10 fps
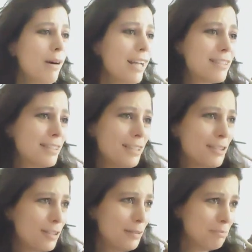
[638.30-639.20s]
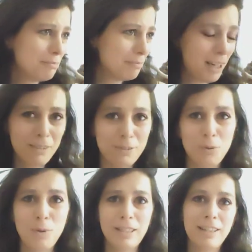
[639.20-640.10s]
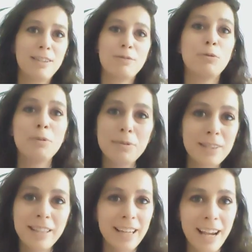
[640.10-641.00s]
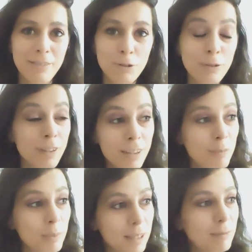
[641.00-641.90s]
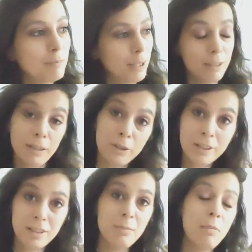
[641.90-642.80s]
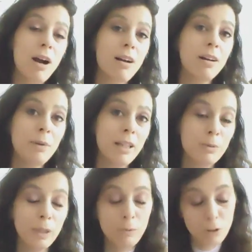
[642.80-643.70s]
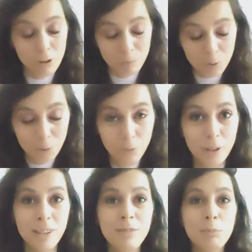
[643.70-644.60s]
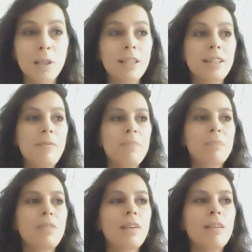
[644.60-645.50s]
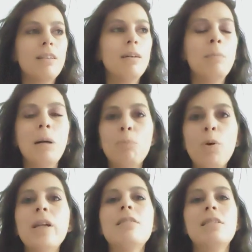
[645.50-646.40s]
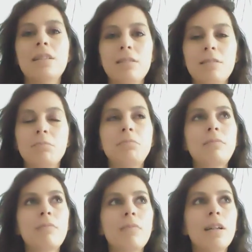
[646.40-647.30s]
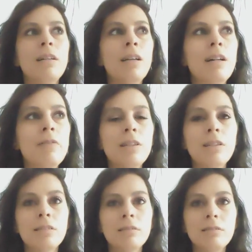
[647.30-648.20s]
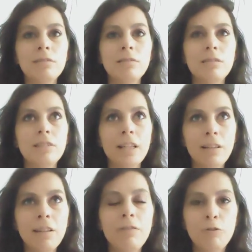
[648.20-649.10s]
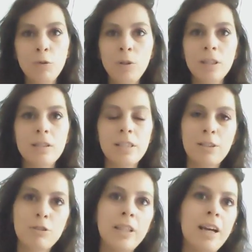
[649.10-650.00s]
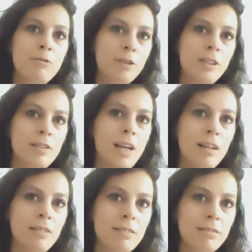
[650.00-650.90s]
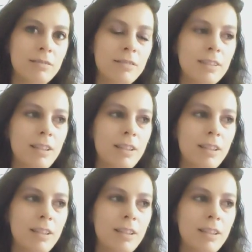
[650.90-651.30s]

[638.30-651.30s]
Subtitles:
you might see some, I don't know what kind of roots they have over there, but you're going to see maca, by the way, which is Peruvian. But my point is this. A lot of the healthy food is actually aphrodisiacs.